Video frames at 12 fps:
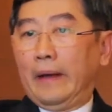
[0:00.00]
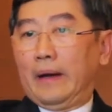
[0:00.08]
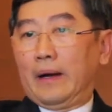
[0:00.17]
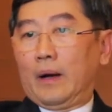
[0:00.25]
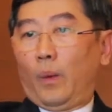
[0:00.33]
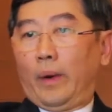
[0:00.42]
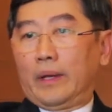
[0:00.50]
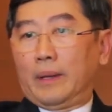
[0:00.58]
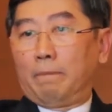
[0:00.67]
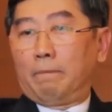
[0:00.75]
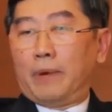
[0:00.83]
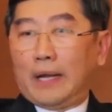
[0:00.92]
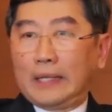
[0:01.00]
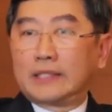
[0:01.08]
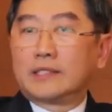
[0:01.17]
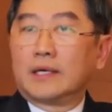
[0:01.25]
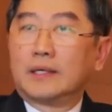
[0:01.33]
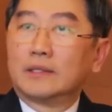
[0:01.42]
When the blood
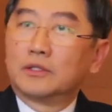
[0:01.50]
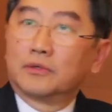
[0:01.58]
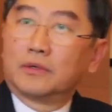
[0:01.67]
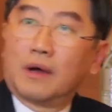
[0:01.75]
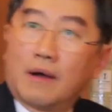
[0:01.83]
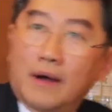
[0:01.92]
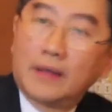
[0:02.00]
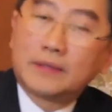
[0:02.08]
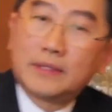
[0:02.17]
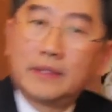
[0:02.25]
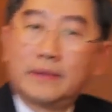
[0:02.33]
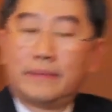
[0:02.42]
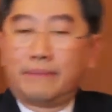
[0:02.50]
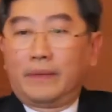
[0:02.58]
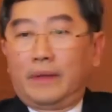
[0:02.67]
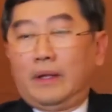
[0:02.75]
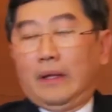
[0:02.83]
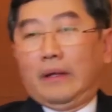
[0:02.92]
returns to the heart
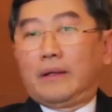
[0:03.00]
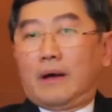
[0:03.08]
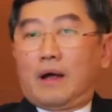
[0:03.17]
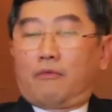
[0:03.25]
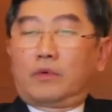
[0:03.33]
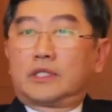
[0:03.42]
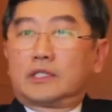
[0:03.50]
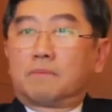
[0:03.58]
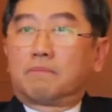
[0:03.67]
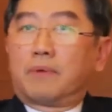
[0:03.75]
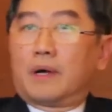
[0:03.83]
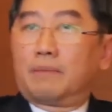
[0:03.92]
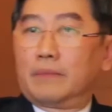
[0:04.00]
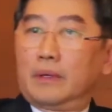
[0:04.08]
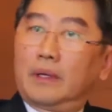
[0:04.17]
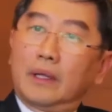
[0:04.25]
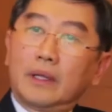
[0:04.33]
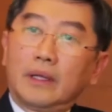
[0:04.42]
will just pump
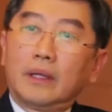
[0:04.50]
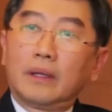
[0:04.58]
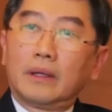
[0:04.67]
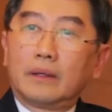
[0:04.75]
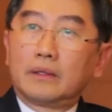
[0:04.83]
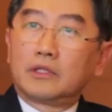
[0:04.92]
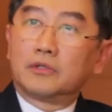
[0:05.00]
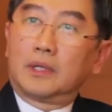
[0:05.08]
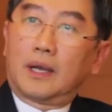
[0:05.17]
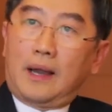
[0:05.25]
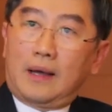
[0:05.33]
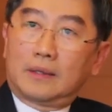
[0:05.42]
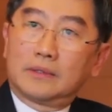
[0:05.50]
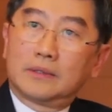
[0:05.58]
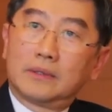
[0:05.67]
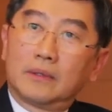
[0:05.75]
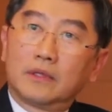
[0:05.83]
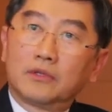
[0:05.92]
to the
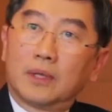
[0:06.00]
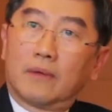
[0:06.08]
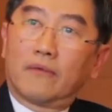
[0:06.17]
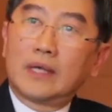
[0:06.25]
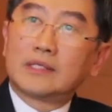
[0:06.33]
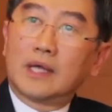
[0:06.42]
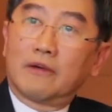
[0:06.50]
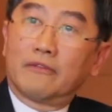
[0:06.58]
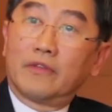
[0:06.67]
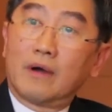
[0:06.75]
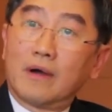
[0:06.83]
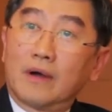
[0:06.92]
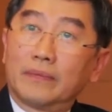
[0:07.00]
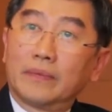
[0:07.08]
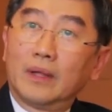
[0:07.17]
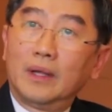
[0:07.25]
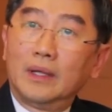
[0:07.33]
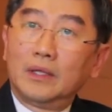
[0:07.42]
lungs, to the right side of the heart,
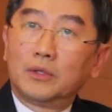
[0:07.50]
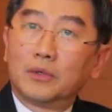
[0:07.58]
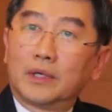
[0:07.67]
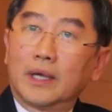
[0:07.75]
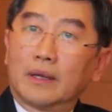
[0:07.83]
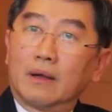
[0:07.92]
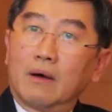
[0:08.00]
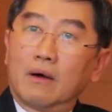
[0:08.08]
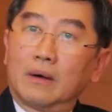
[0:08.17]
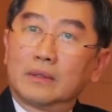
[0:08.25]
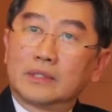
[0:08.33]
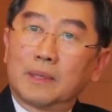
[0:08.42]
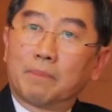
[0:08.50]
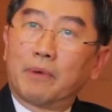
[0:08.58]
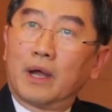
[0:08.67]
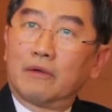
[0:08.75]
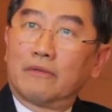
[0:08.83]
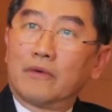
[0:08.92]
to get
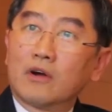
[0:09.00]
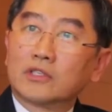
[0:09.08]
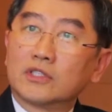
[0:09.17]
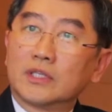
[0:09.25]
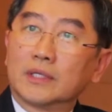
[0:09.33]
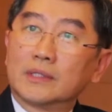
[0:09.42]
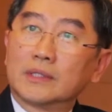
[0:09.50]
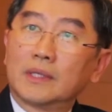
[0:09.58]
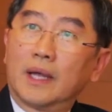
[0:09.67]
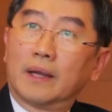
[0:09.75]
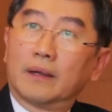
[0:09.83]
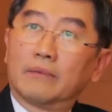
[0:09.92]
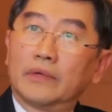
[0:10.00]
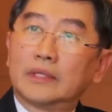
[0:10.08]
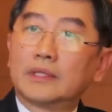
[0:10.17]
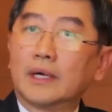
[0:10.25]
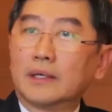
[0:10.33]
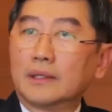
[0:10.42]
supply of oxygen, and then
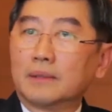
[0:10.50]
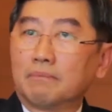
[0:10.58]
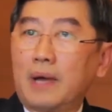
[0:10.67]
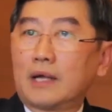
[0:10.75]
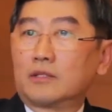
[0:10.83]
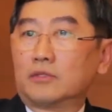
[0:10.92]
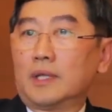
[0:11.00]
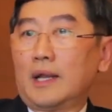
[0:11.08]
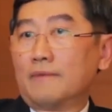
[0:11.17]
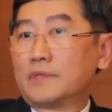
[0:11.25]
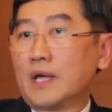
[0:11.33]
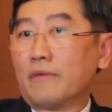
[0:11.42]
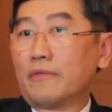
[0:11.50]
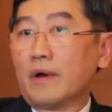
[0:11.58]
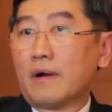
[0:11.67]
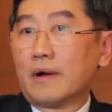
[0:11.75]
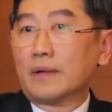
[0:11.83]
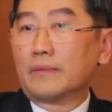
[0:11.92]
return back to the left side of the
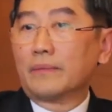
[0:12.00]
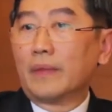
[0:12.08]
heart.